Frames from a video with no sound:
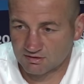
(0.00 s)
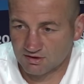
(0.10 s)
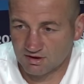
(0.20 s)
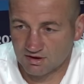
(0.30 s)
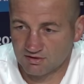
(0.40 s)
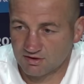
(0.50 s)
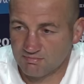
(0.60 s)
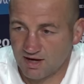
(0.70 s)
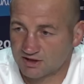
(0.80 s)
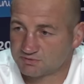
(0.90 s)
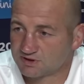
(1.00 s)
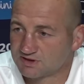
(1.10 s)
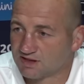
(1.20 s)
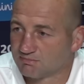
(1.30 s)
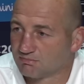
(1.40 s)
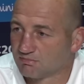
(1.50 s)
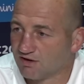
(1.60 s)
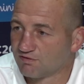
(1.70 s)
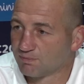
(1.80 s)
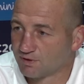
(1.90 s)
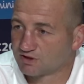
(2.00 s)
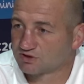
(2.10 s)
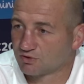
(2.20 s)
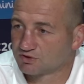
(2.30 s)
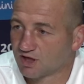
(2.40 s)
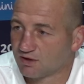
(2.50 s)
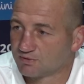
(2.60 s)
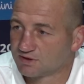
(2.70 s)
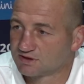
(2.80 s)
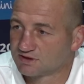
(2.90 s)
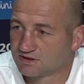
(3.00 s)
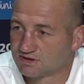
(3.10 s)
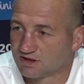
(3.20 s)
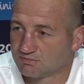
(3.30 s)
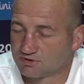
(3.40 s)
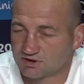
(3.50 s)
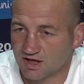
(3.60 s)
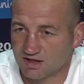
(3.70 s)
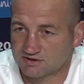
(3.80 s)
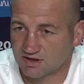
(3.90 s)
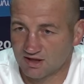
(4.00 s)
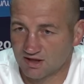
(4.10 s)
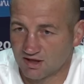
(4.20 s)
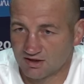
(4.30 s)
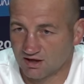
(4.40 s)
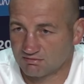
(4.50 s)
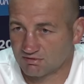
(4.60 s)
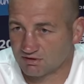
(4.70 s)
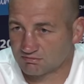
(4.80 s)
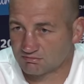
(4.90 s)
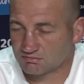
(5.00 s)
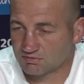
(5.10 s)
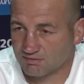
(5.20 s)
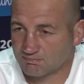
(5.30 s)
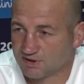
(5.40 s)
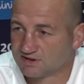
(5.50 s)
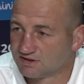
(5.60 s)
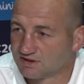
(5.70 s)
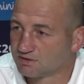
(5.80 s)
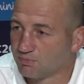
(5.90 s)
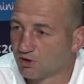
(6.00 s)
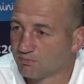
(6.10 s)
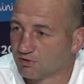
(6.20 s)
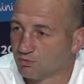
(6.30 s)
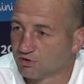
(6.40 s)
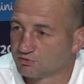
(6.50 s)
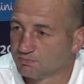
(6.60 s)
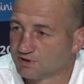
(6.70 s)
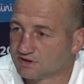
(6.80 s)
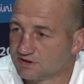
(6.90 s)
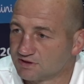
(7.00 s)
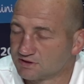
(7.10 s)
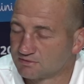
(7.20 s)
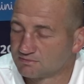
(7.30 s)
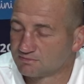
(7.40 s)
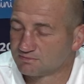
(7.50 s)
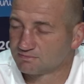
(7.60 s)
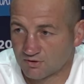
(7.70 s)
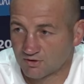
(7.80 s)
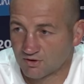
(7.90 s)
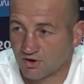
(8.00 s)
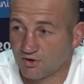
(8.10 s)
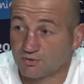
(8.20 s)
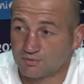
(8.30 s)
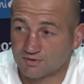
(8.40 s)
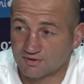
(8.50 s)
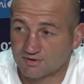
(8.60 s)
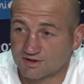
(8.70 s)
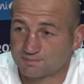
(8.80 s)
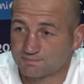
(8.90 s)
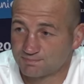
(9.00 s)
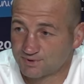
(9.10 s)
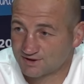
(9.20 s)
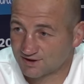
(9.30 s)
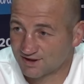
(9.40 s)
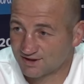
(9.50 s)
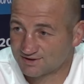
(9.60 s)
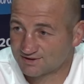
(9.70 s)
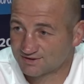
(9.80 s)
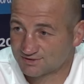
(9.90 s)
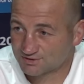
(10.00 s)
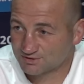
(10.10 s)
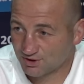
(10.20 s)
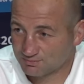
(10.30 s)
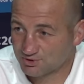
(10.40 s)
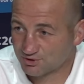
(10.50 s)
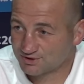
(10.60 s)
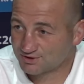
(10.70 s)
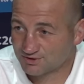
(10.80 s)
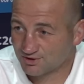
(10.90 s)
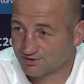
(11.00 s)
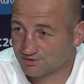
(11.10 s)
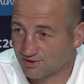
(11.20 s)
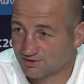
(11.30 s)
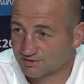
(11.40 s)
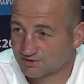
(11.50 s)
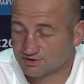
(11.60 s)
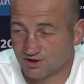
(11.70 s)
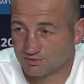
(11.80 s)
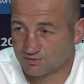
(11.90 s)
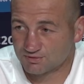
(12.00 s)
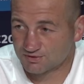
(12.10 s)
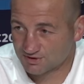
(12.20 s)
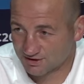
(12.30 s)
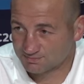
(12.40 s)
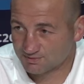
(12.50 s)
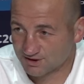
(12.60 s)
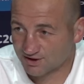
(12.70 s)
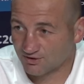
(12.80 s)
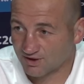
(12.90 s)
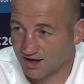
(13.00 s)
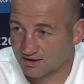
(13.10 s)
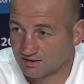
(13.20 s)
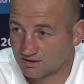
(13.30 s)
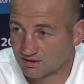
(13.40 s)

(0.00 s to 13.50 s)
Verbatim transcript: the the management team, everybody associated with this team shares that that, that bitter disappointment at World Rugby's decision. Oh, let's be clear, Tom Curry's done nothing wrong. There's no, yeah. let's be clear on that.